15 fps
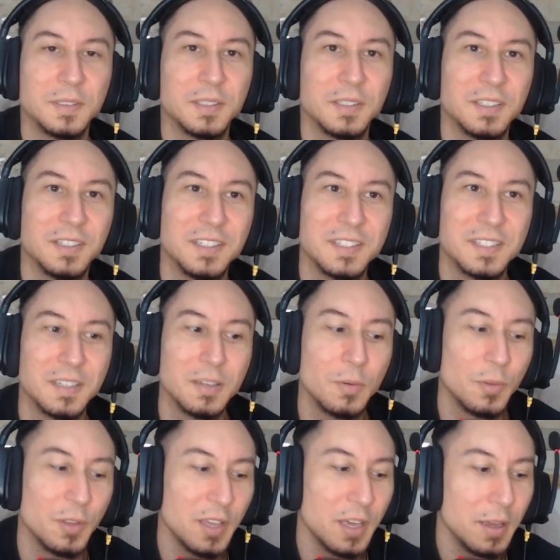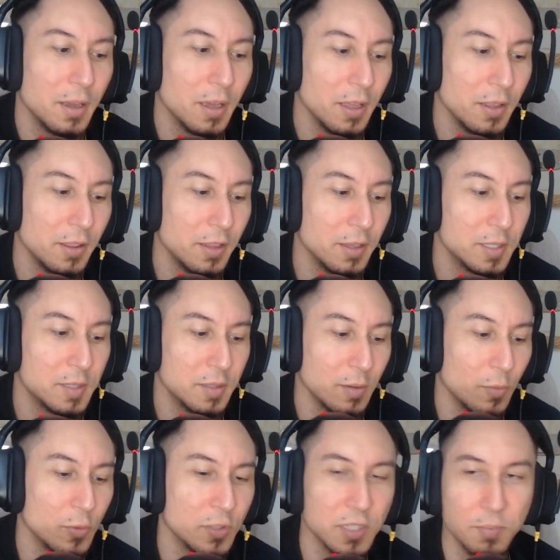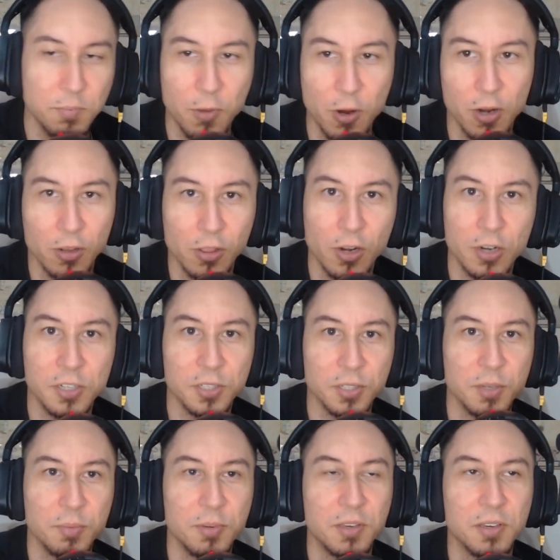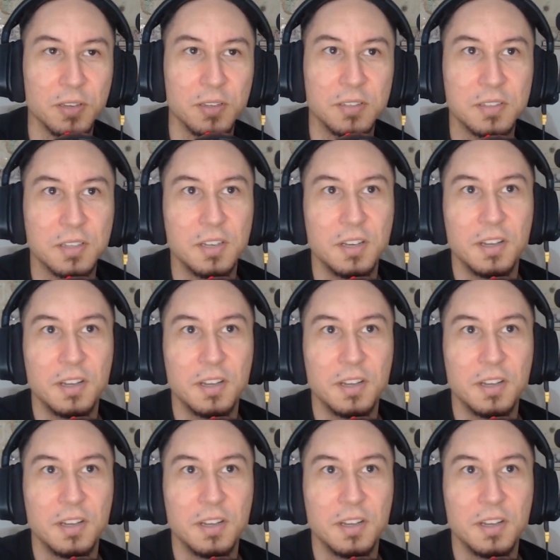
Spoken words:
Was this largely because